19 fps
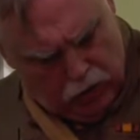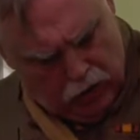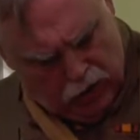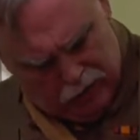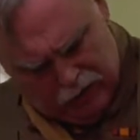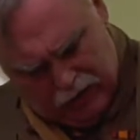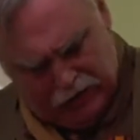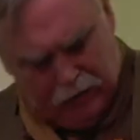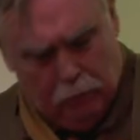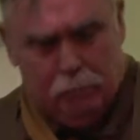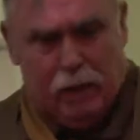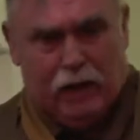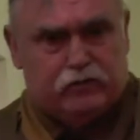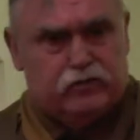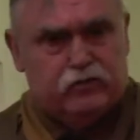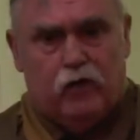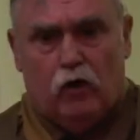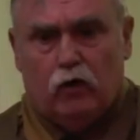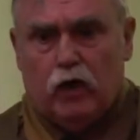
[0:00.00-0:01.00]
like a
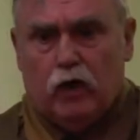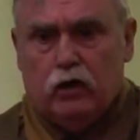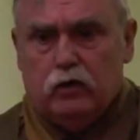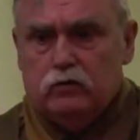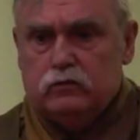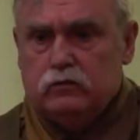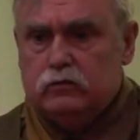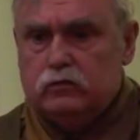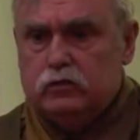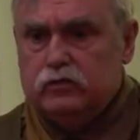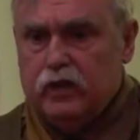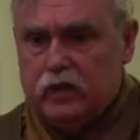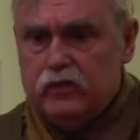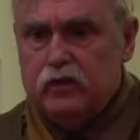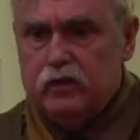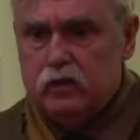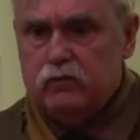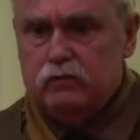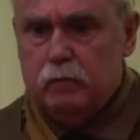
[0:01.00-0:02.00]
badge of honour to say
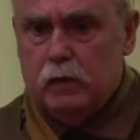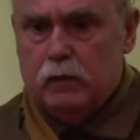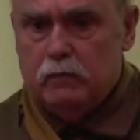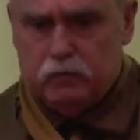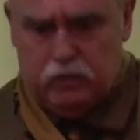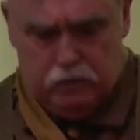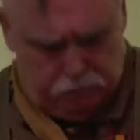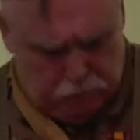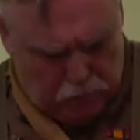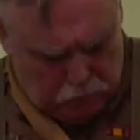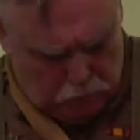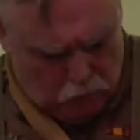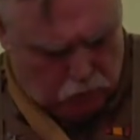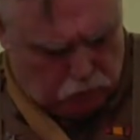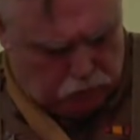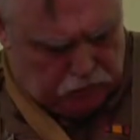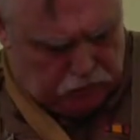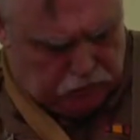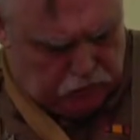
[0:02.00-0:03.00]
that you've been
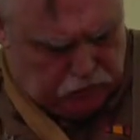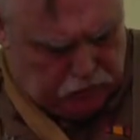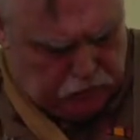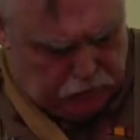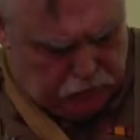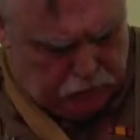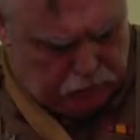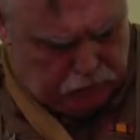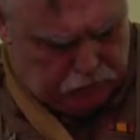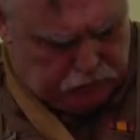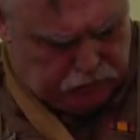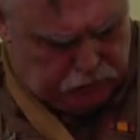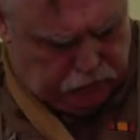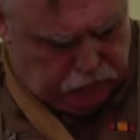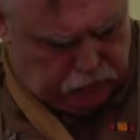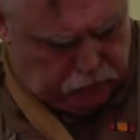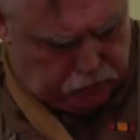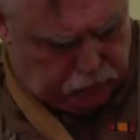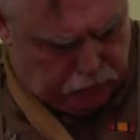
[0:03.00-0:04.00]
wounded and you've been
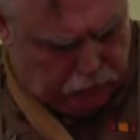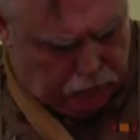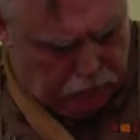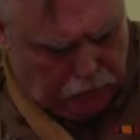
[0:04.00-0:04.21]
returned.